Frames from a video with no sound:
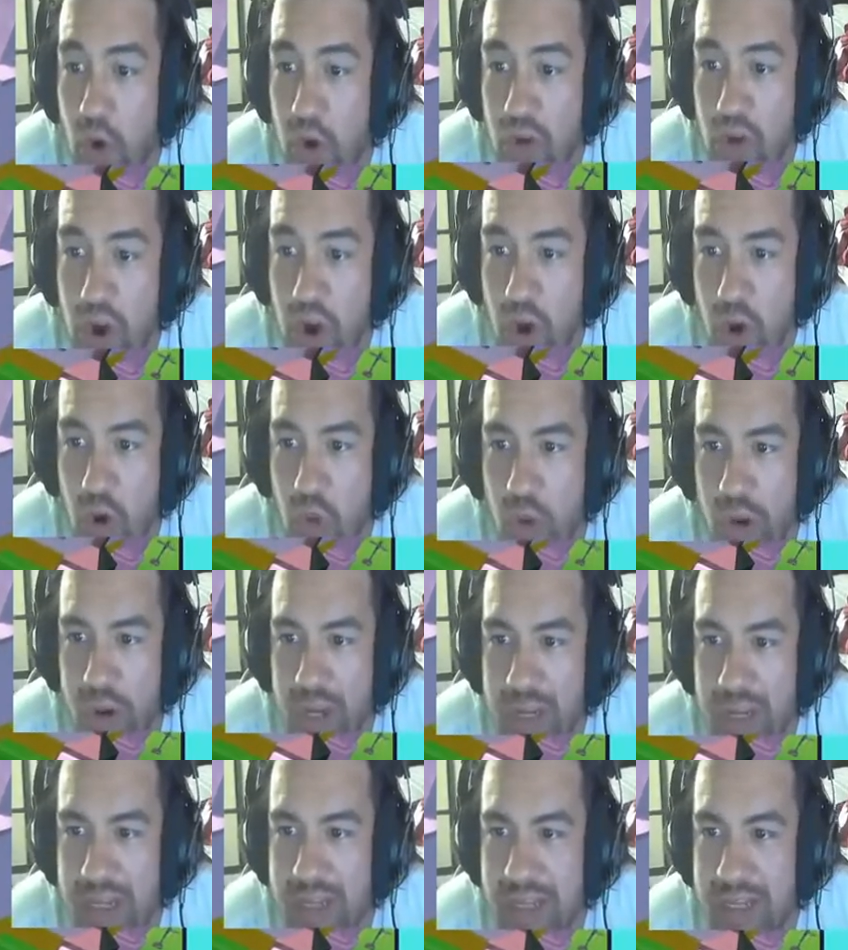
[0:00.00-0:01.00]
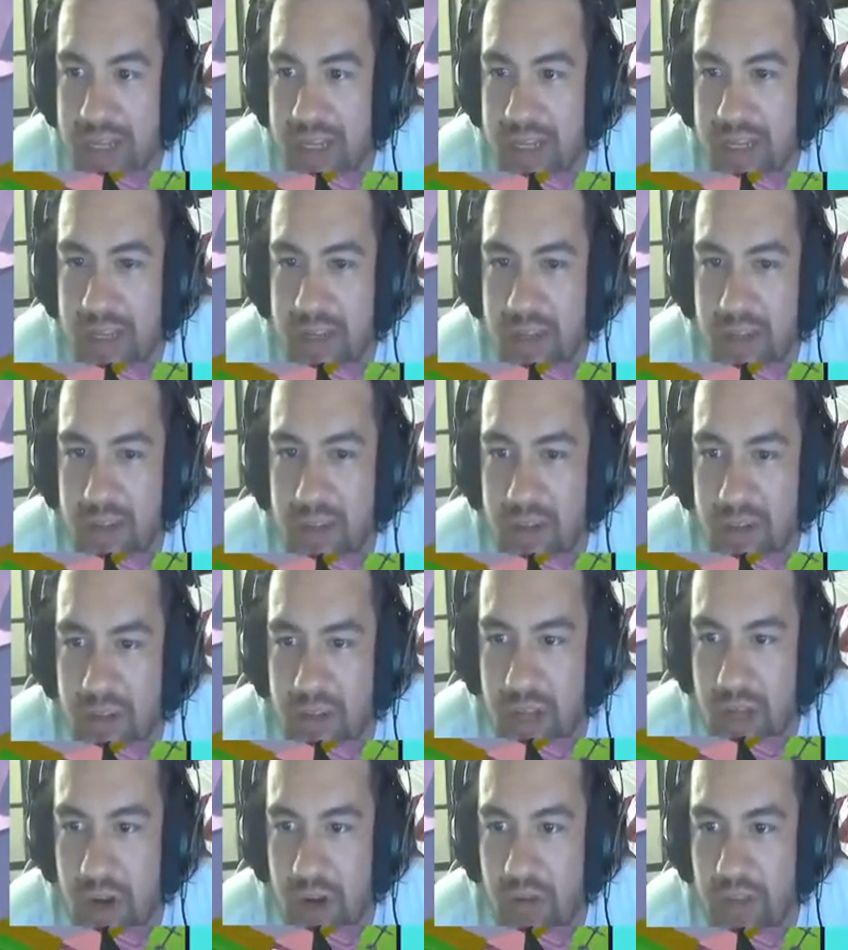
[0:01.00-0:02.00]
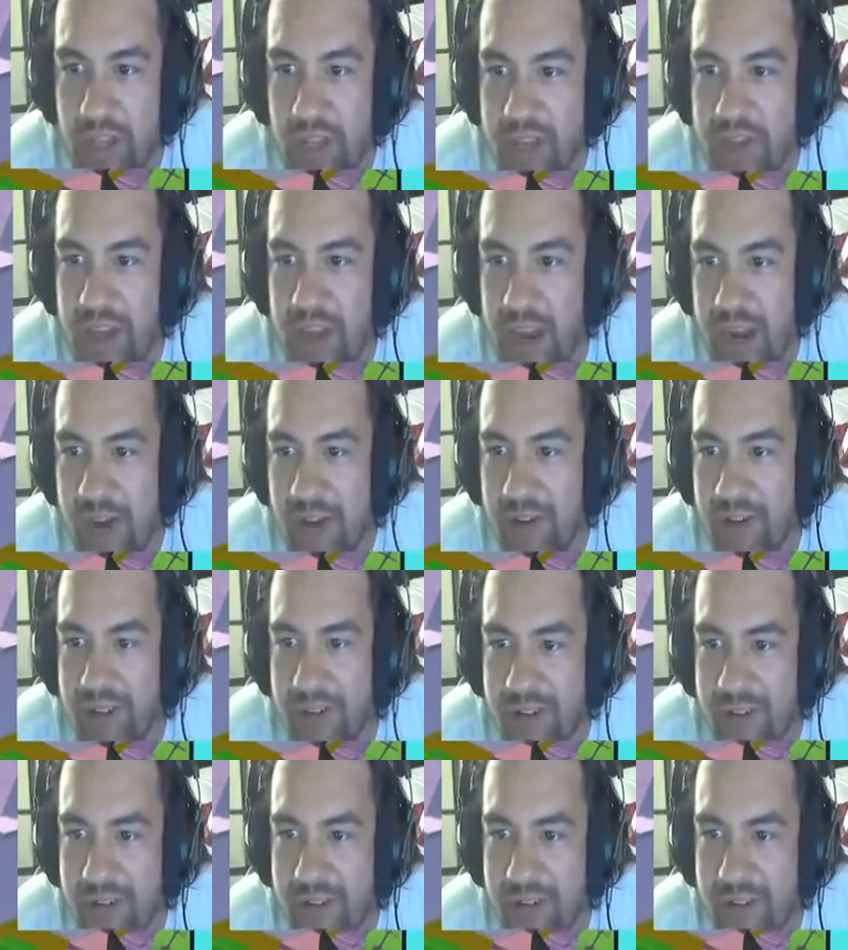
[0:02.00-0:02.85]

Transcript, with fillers: No! Knock over that chair!